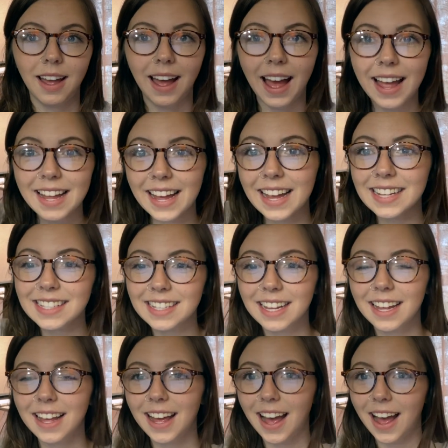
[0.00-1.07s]
Hi
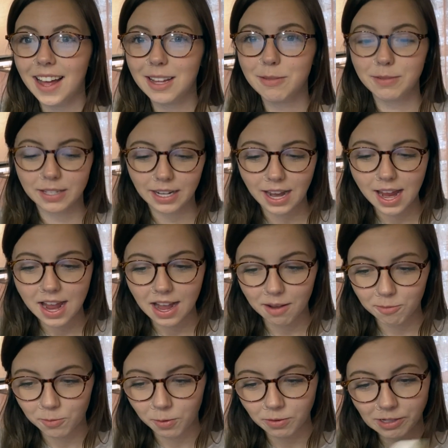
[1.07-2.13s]
guys! Today
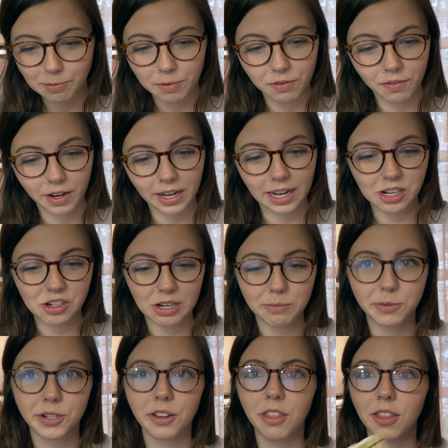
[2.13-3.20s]
I'm going to be reading
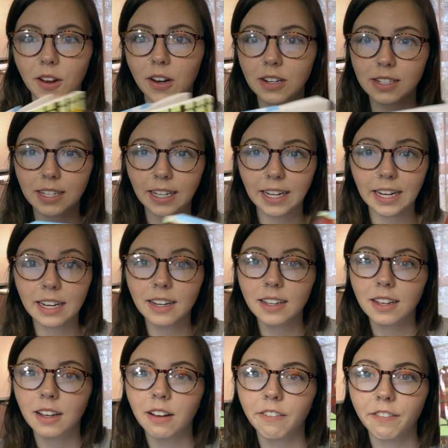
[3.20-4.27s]
chapter 13
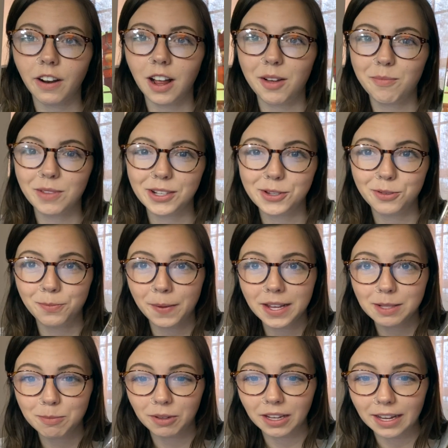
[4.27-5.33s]
from the
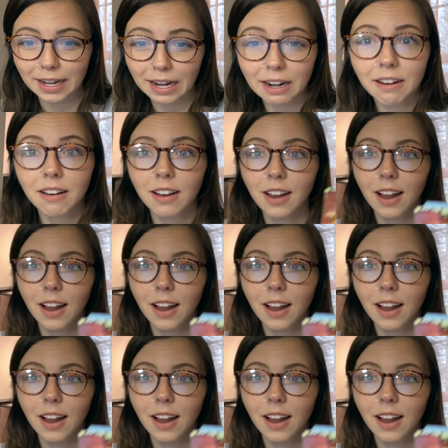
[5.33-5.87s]
Toothpaste Millionaire.